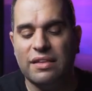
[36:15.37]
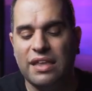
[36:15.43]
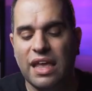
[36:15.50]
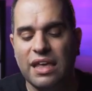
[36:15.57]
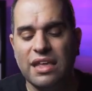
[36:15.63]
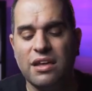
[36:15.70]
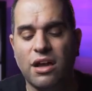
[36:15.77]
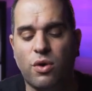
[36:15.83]

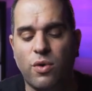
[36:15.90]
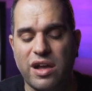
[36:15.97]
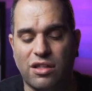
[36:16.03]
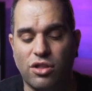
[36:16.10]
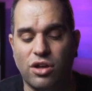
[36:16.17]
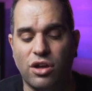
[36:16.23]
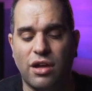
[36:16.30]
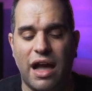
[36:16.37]
taking a quick
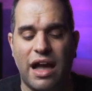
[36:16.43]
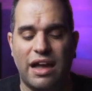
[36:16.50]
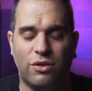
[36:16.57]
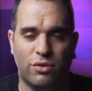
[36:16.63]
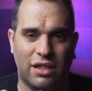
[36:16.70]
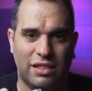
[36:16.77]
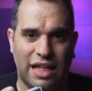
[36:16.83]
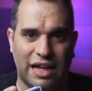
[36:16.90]
look, I know
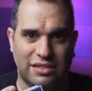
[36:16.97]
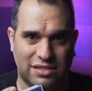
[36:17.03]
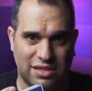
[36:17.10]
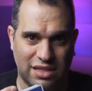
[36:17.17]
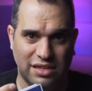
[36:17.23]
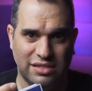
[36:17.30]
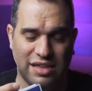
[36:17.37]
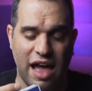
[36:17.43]
that that's
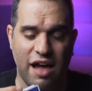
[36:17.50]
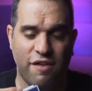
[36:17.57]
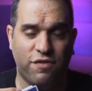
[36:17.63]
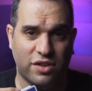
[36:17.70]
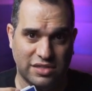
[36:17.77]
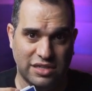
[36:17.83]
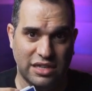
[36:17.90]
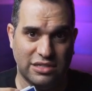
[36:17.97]
this half
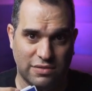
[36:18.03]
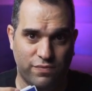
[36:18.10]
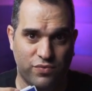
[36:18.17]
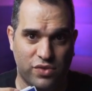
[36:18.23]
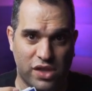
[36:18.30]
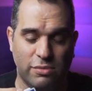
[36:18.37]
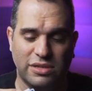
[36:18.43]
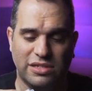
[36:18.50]
because it's
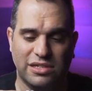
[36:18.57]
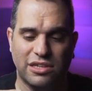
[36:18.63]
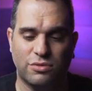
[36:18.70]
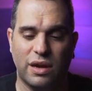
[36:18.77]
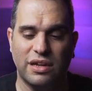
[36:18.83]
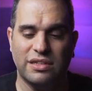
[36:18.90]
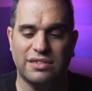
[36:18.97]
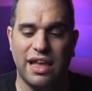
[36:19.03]
the ABC is
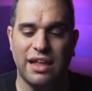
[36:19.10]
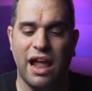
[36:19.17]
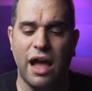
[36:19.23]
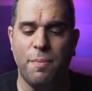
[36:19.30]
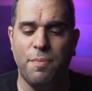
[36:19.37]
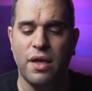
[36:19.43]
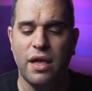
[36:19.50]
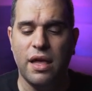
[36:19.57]
right side
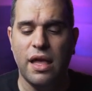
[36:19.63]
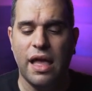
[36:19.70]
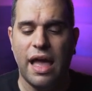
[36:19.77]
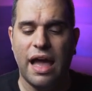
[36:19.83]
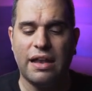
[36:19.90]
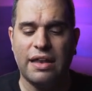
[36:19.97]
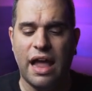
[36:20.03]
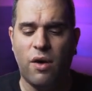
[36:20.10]
up.
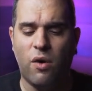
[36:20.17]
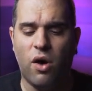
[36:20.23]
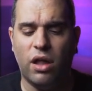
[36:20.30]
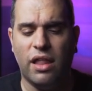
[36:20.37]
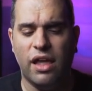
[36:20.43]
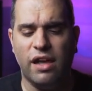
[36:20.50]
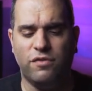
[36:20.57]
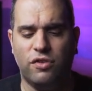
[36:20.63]
And now all
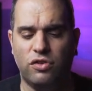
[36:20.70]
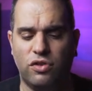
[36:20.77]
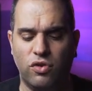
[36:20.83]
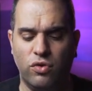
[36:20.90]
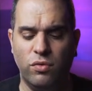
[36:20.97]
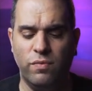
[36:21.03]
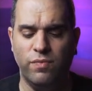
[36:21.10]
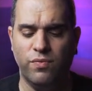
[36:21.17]
I have to
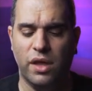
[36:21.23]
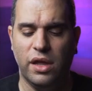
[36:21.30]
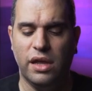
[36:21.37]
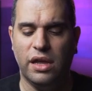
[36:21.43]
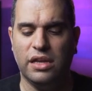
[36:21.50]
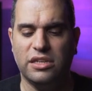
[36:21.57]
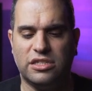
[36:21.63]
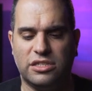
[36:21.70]
do
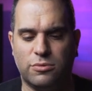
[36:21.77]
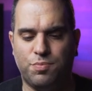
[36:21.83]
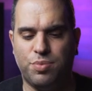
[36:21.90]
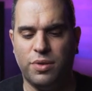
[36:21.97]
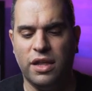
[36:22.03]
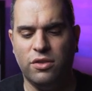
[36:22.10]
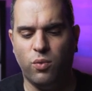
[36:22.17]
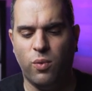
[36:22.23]
is
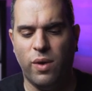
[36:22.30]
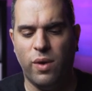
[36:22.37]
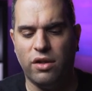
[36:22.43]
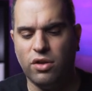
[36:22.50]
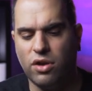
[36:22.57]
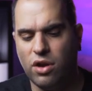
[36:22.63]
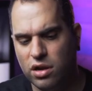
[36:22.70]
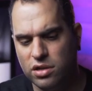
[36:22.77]
split where the
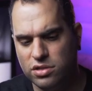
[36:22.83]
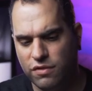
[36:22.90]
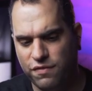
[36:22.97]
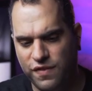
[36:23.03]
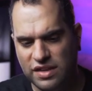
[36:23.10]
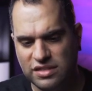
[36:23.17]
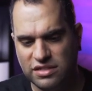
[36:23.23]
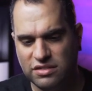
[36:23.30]
cards are
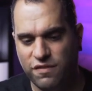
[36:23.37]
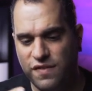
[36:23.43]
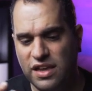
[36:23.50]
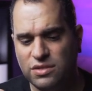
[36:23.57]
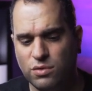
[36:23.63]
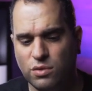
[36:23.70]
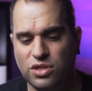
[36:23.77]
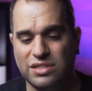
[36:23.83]
face to face,
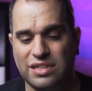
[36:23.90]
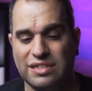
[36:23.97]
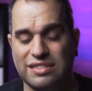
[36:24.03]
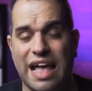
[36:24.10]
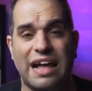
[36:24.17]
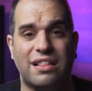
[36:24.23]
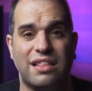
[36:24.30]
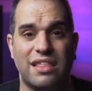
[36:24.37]
which is
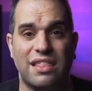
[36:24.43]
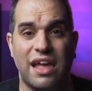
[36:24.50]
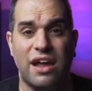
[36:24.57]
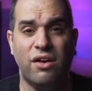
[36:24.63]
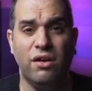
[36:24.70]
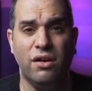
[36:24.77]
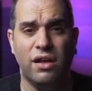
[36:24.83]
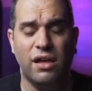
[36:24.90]
exactly
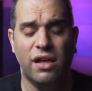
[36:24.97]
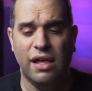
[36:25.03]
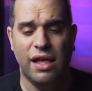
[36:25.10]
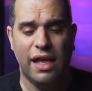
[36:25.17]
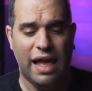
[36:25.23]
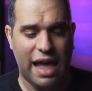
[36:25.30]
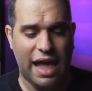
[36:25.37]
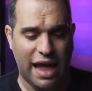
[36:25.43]
there.
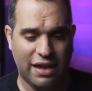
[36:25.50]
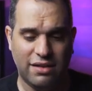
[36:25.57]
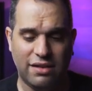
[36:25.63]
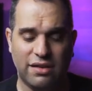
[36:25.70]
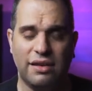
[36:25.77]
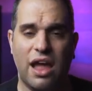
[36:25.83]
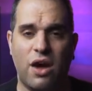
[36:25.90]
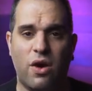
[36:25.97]
And
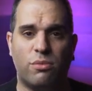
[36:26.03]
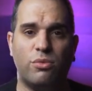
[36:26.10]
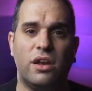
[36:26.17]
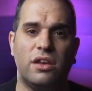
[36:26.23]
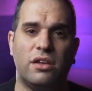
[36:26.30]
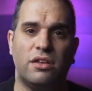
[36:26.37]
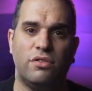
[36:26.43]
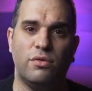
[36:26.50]
now I'm ready to do